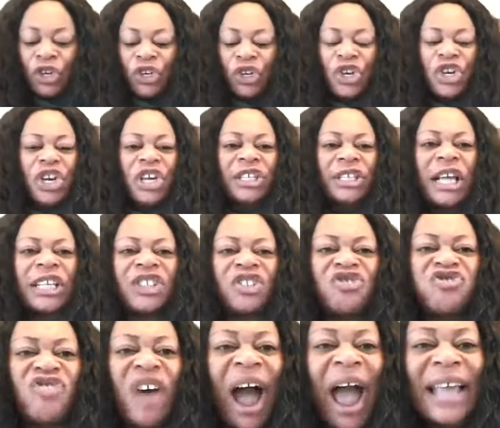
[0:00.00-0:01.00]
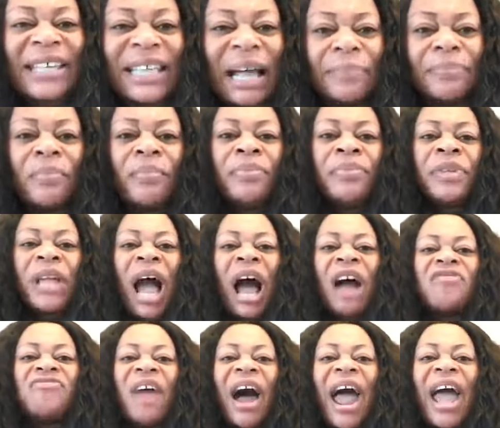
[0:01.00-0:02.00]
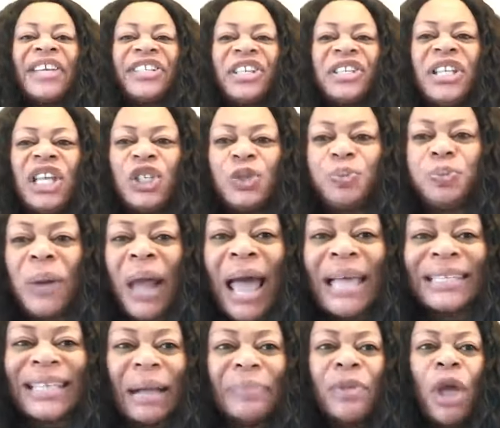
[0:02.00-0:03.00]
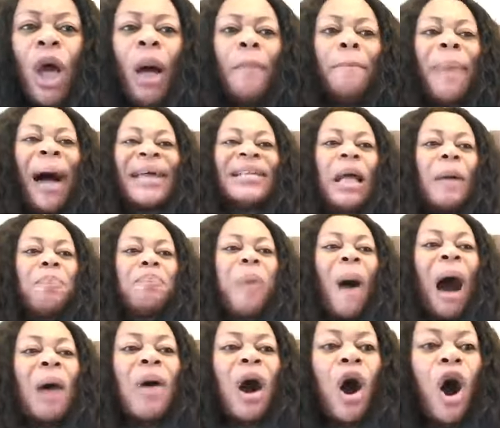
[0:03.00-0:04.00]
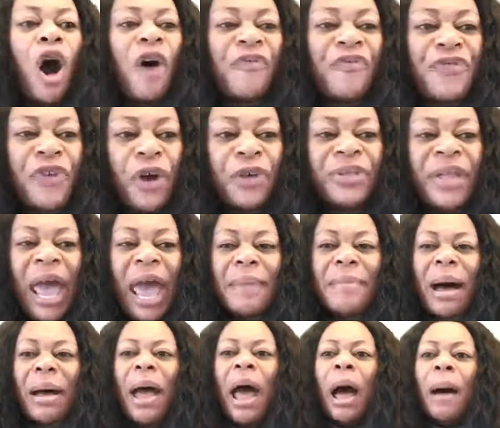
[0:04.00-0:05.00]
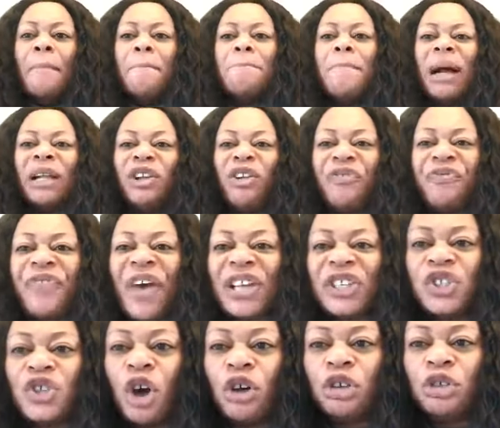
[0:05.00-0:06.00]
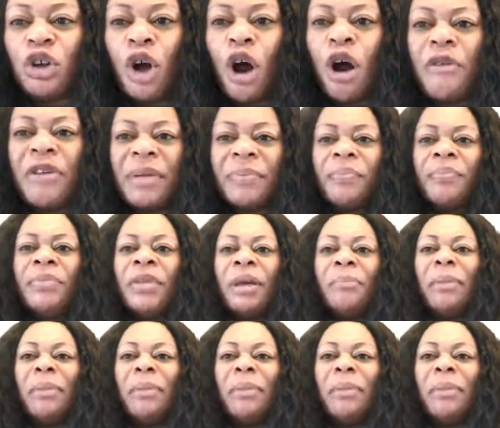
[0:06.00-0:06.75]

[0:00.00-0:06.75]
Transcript: Jesus Christ. Arise in this place by the power of your name. Manifest your glory.